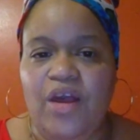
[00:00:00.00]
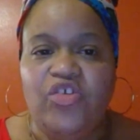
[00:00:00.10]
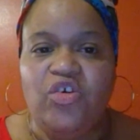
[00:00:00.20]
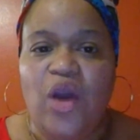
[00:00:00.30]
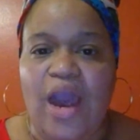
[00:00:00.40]

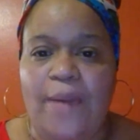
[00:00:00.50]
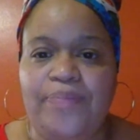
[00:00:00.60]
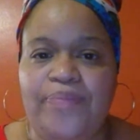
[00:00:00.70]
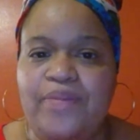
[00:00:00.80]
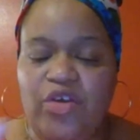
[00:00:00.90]
So
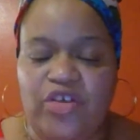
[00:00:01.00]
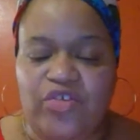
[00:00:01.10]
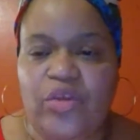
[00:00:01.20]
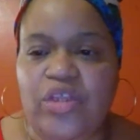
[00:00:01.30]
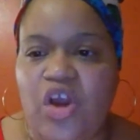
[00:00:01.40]

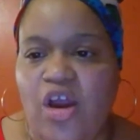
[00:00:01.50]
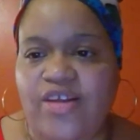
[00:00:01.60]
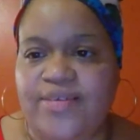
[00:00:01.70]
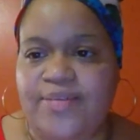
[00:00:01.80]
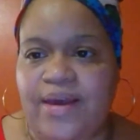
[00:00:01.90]
it's really
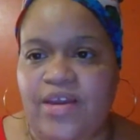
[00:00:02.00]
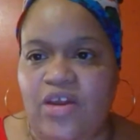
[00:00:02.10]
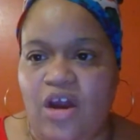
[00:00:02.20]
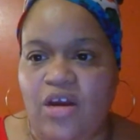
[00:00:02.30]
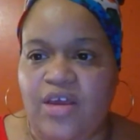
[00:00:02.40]
hard to make an
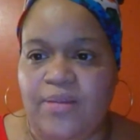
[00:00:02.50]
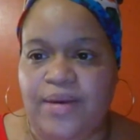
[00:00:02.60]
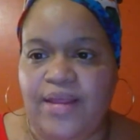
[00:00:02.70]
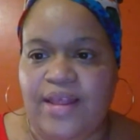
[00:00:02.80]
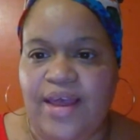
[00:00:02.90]

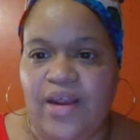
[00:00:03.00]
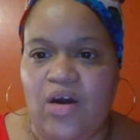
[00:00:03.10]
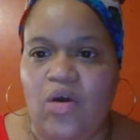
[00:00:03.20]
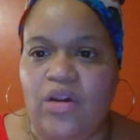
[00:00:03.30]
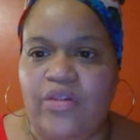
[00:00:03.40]
argument that
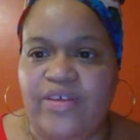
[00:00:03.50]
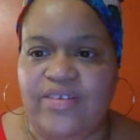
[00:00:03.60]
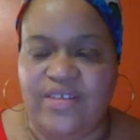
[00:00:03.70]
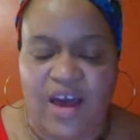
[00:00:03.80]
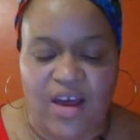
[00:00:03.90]
all of
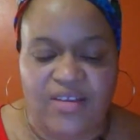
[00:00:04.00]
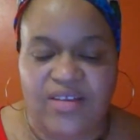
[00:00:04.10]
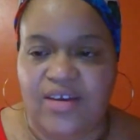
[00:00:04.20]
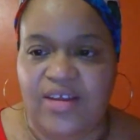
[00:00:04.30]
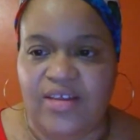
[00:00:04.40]
these
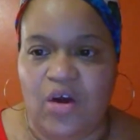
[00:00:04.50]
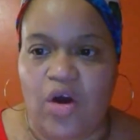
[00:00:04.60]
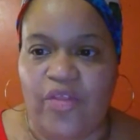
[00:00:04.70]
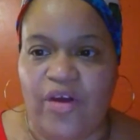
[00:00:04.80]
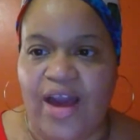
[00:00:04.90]

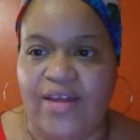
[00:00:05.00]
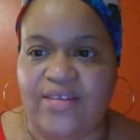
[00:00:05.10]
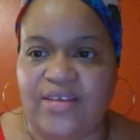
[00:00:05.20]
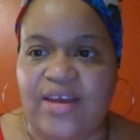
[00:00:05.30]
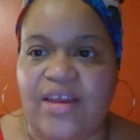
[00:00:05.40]
on the
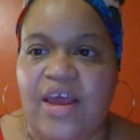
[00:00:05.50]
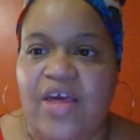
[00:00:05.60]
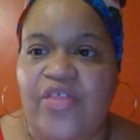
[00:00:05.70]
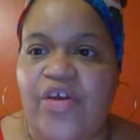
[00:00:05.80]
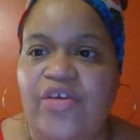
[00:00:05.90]
continent,
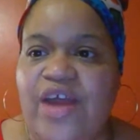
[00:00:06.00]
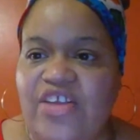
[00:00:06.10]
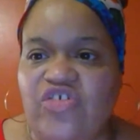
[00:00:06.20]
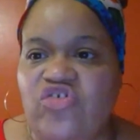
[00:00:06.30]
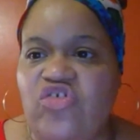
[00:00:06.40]
they're
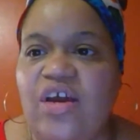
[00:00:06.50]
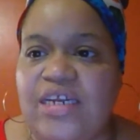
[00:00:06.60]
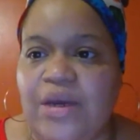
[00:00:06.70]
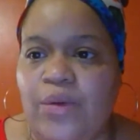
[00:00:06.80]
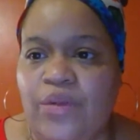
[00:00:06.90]
not
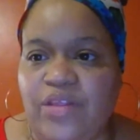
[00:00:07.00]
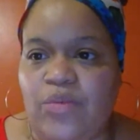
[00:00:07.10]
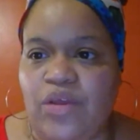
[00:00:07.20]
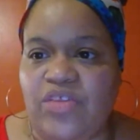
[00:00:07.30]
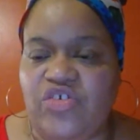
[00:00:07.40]
struggling
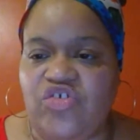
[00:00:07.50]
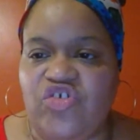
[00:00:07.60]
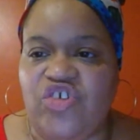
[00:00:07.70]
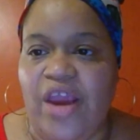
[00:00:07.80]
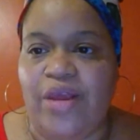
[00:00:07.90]
with
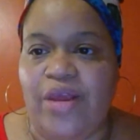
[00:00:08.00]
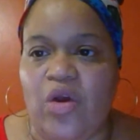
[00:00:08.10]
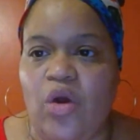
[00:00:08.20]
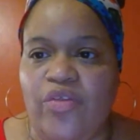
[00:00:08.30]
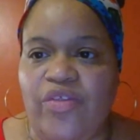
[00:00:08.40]
sharing,
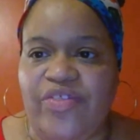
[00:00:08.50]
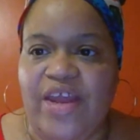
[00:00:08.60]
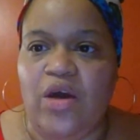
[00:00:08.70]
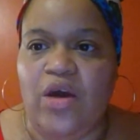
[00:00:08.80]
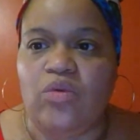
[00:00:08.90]
or that
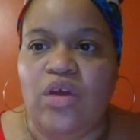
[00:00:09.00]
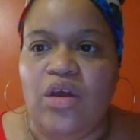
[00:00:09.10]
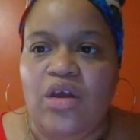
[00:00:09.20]
they don't